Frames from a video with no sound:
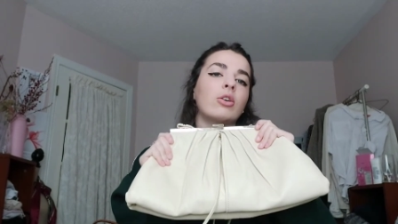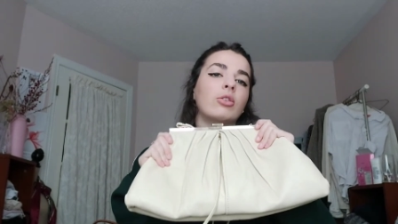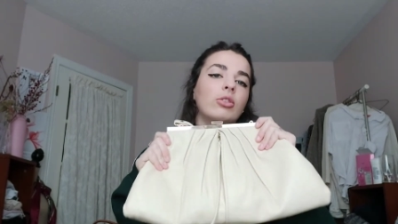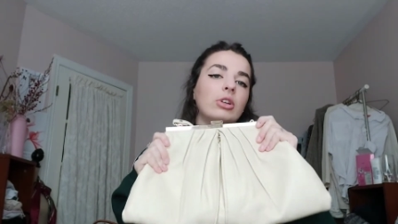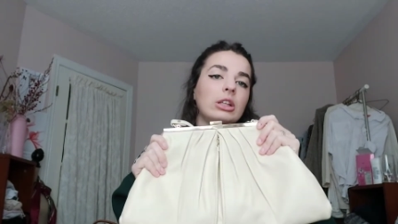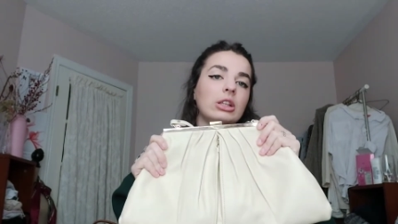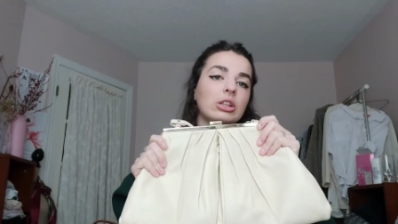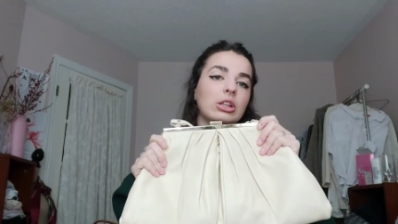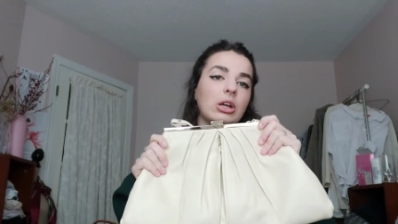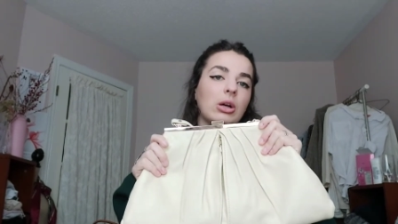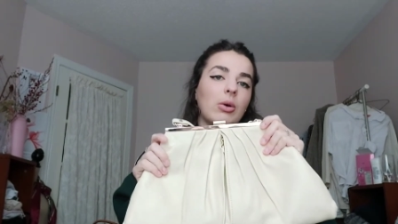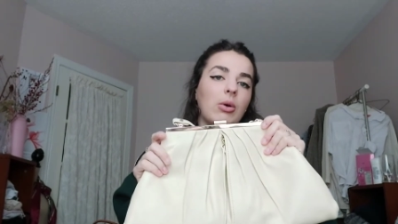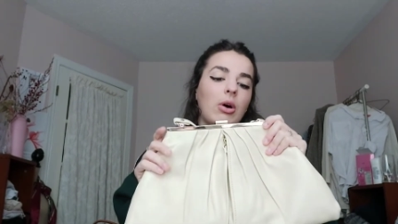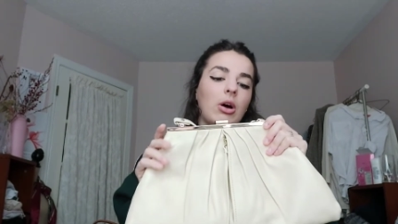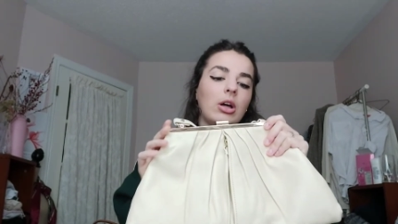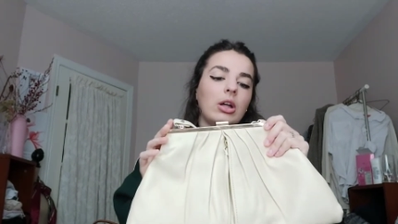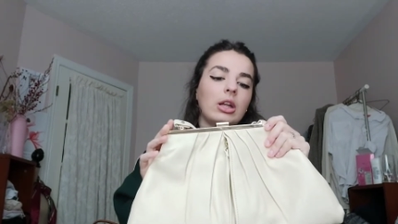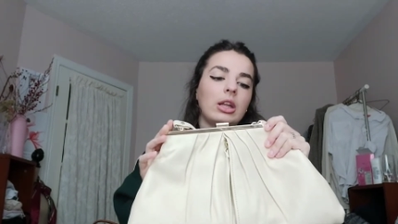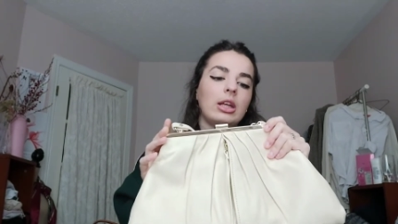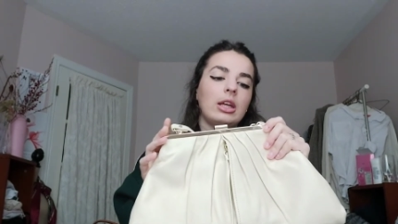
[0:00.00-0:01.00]
really good
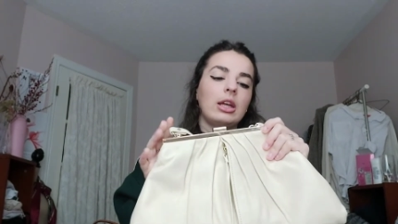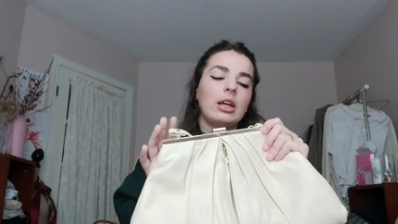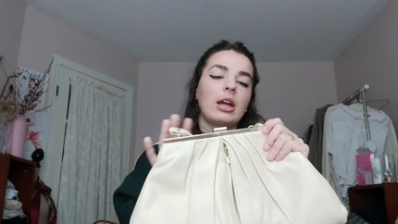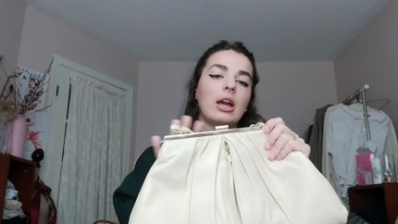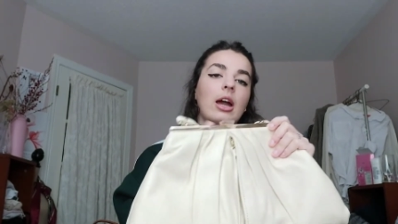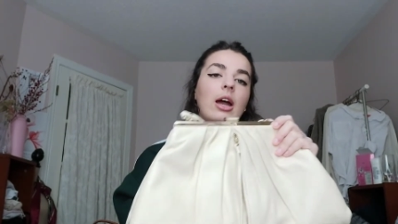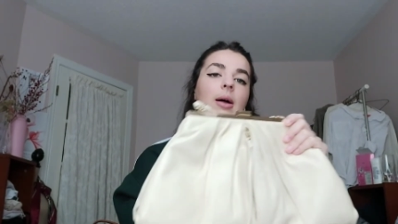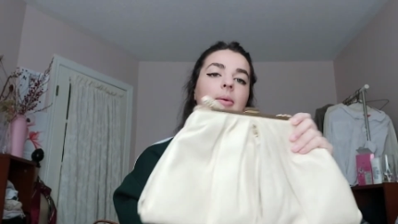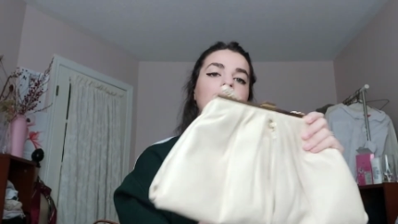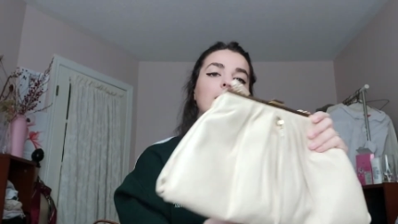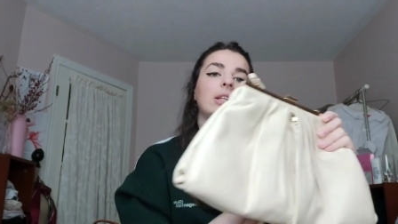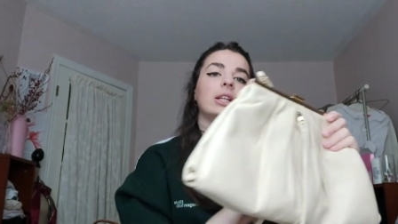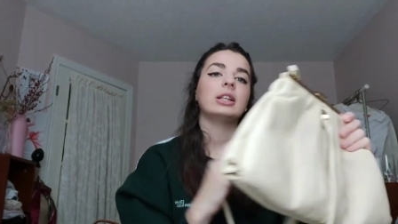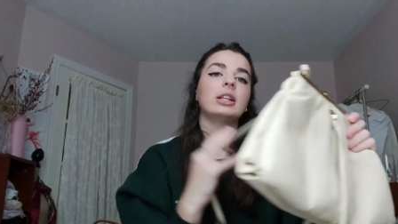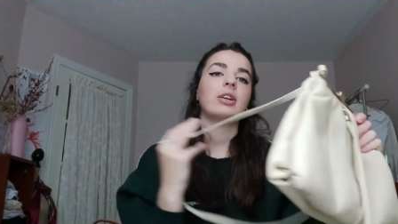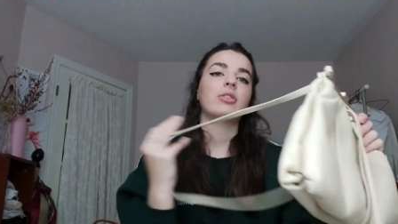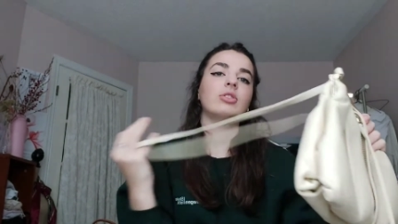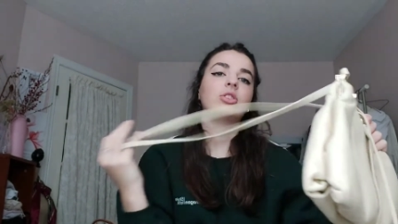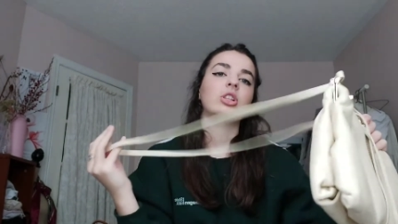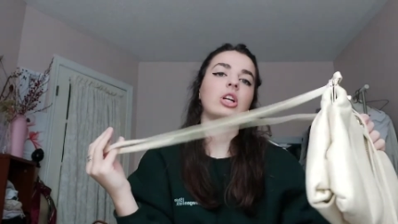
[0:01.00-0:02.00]
quality. Um, it does
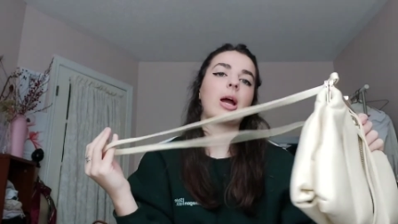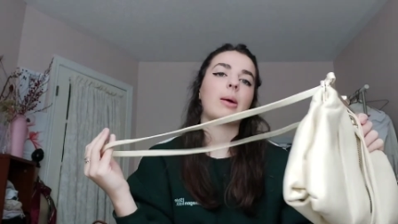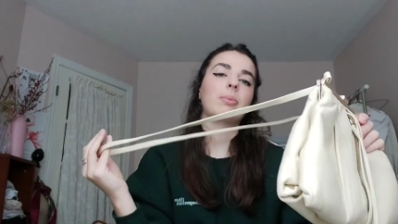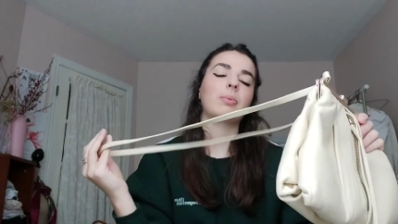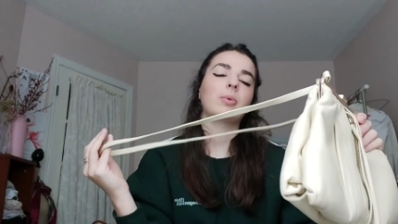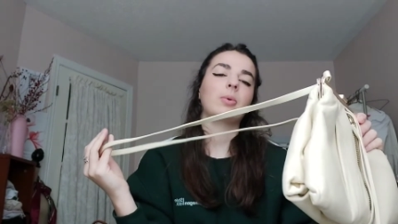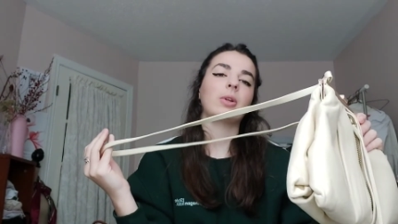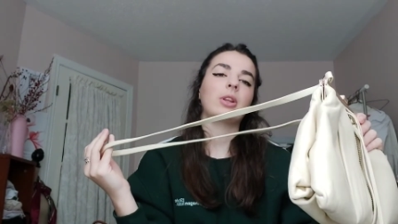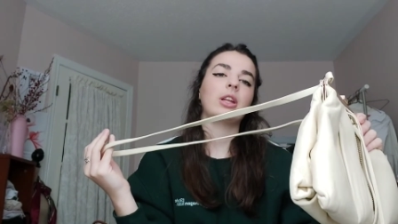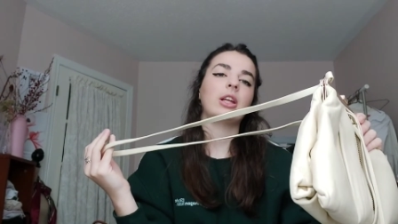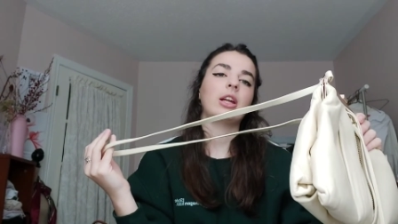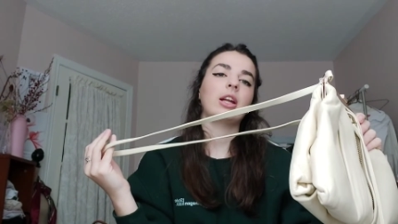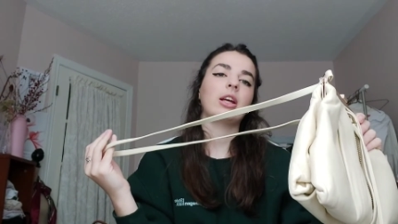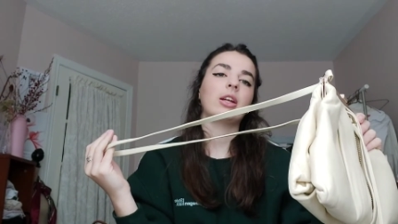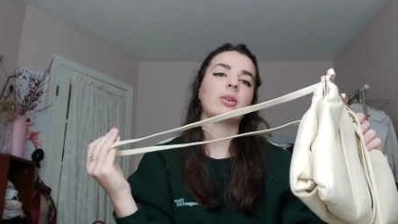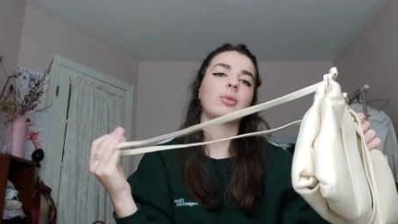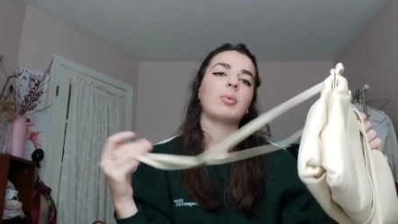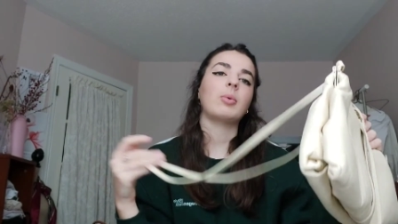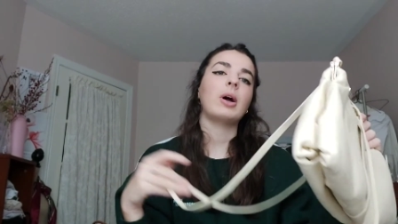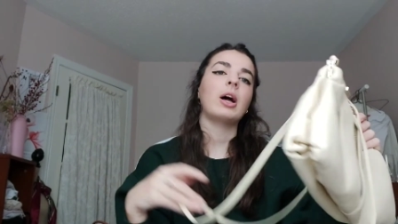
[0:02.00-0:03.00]
have straps with it
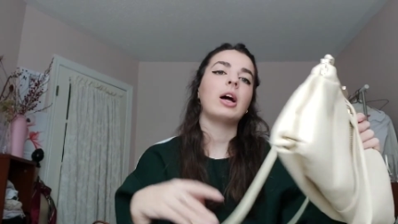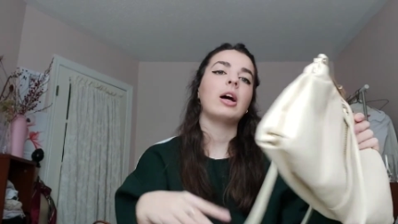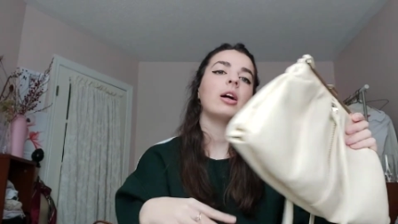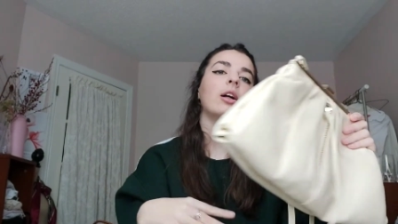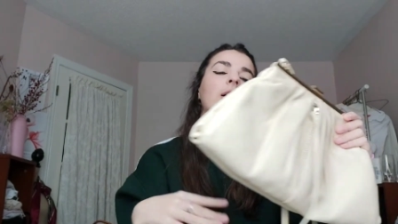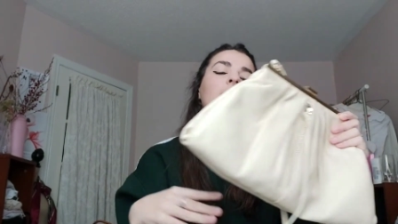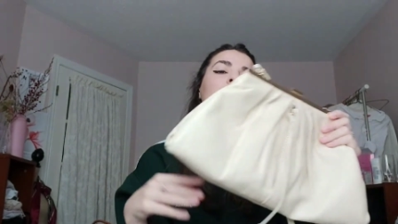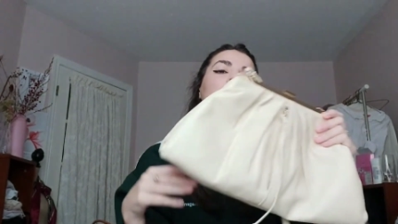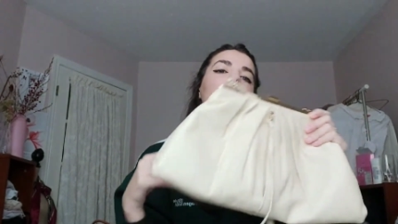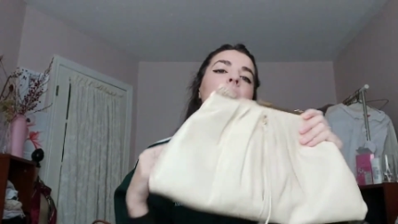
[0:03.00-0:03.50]
as well,